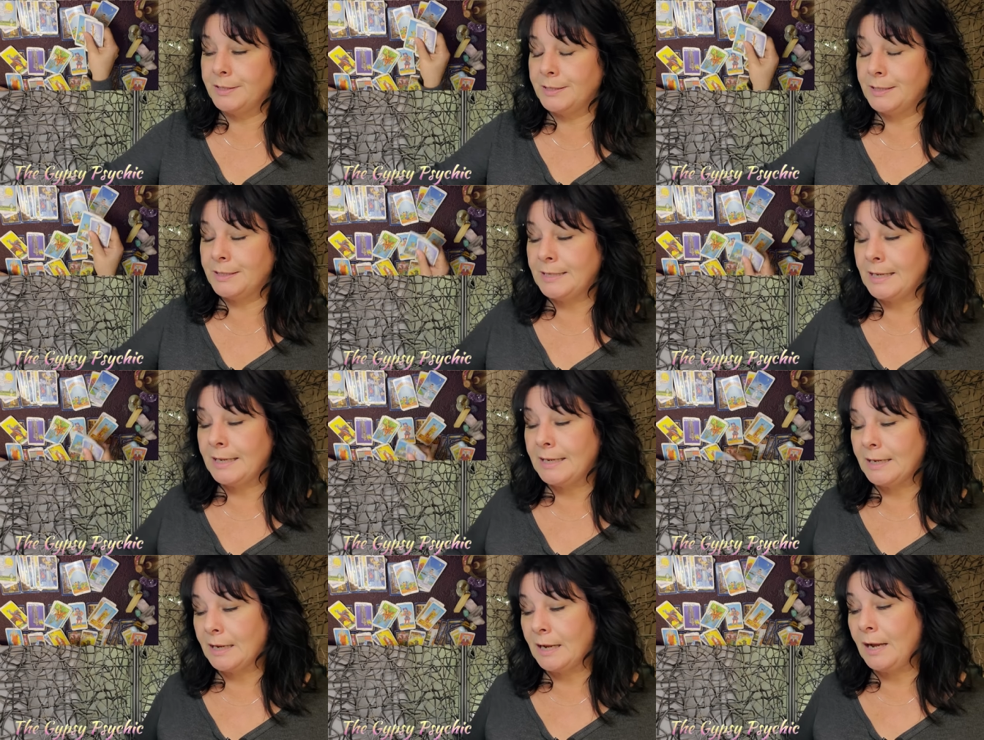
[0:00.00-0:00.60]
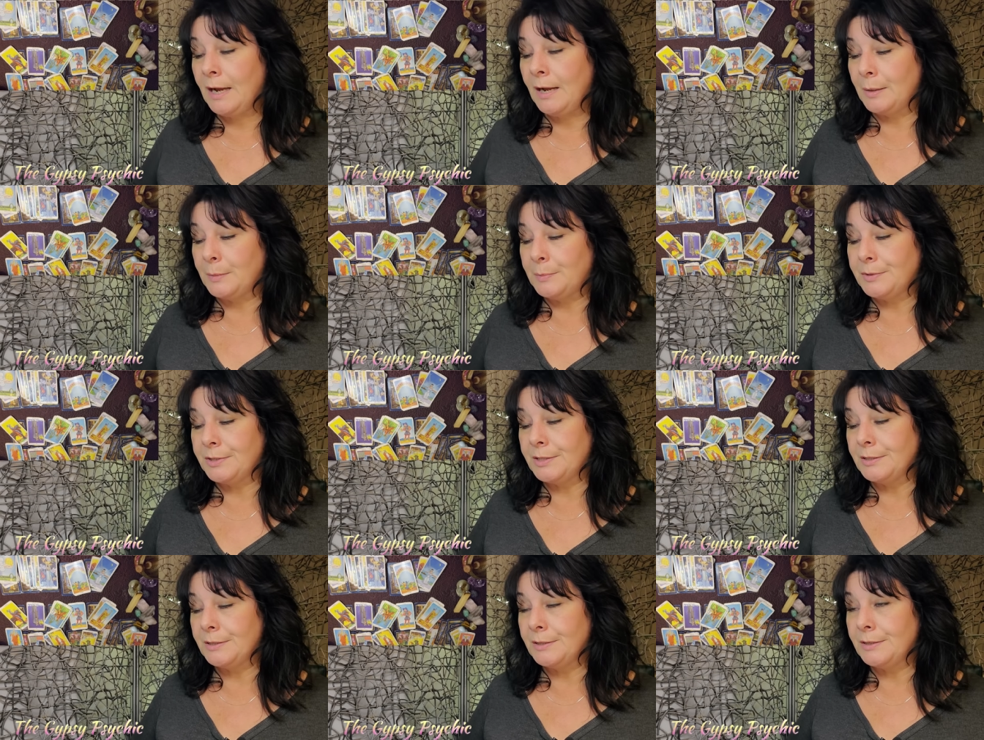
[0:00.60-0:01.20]
it's the Ten of
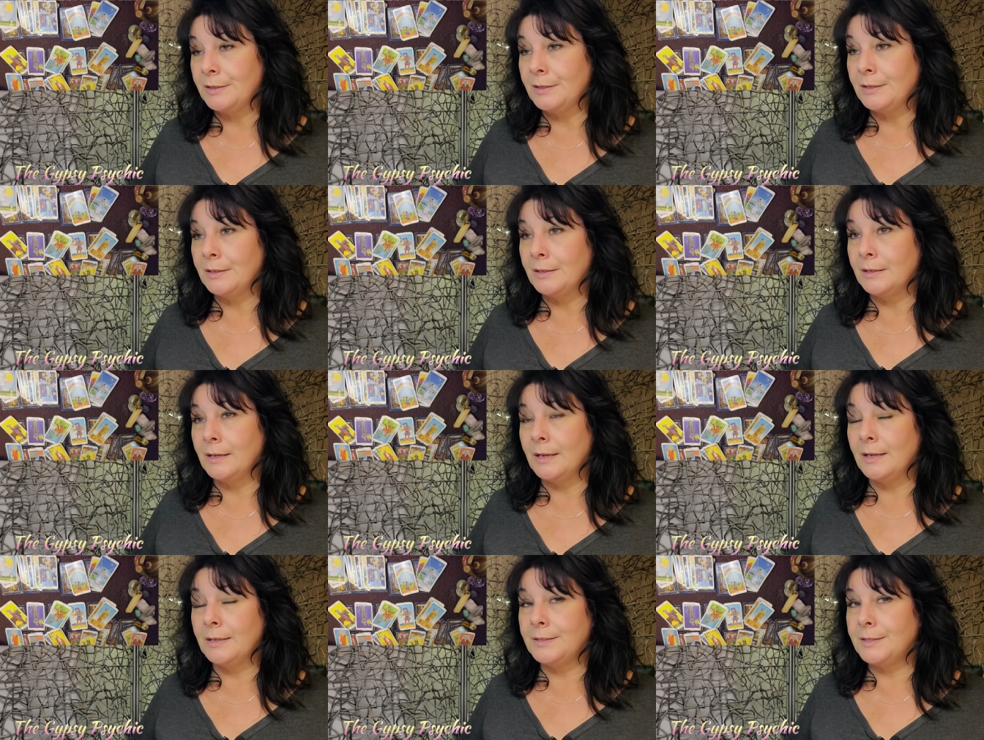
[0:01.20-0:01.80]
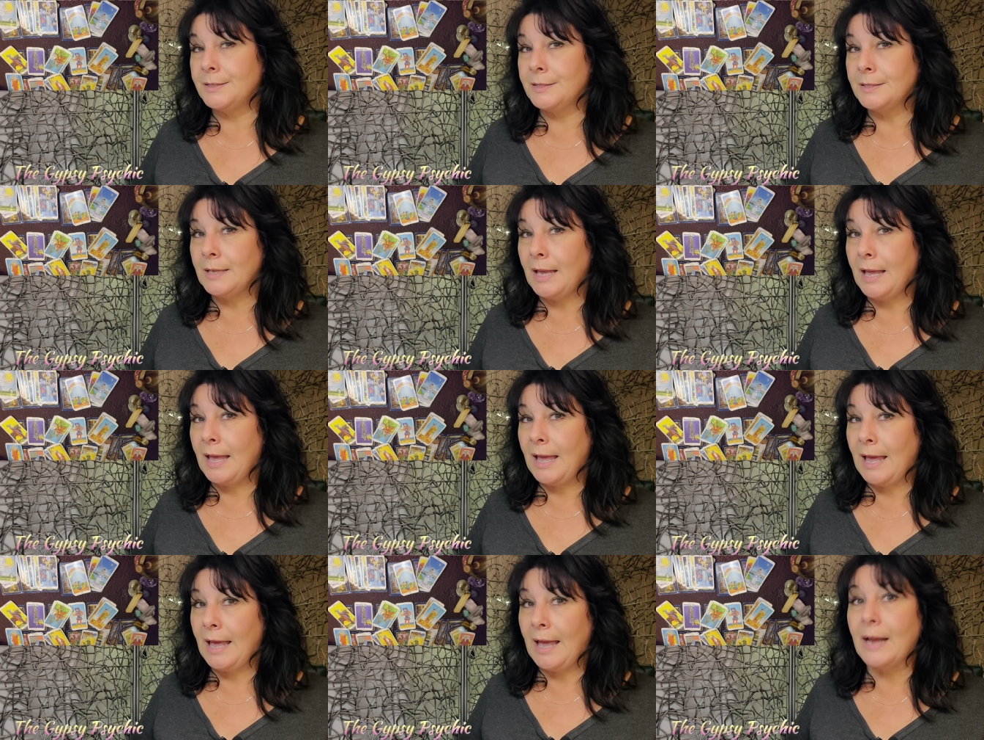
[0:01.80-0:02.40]
Cups. It's
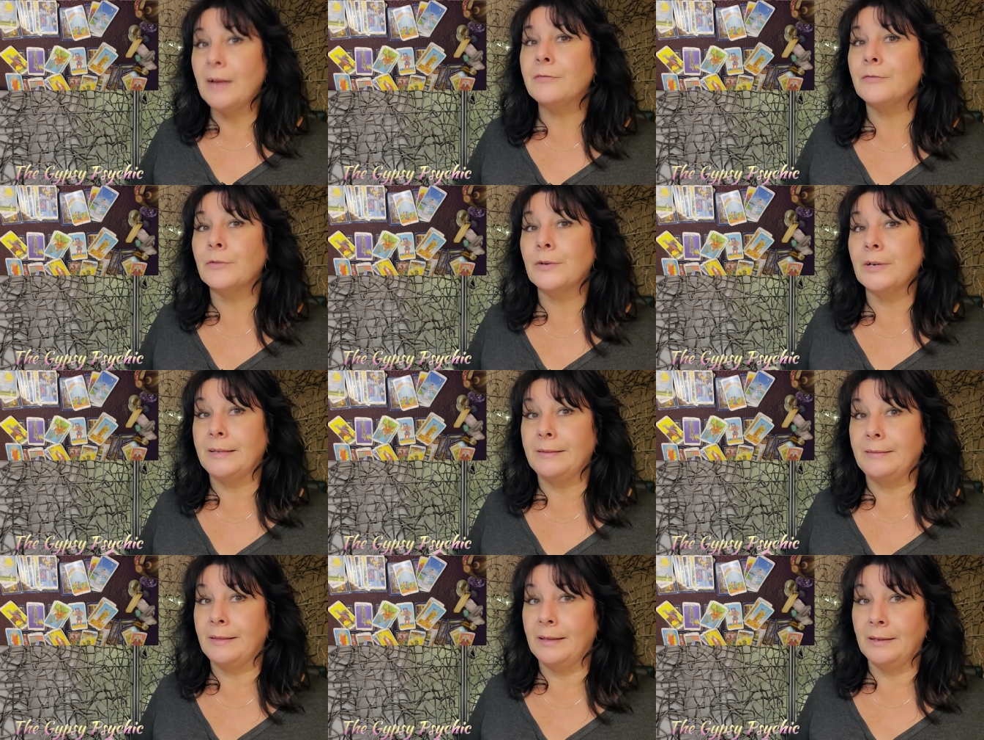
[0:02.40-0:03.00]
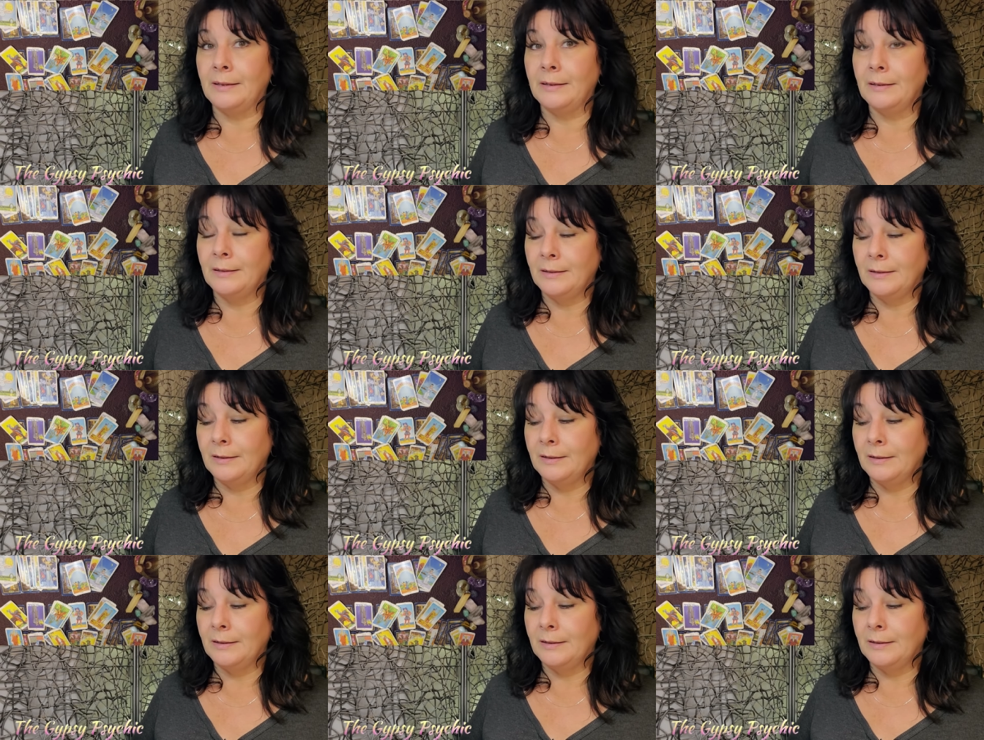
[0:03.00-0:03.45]
everything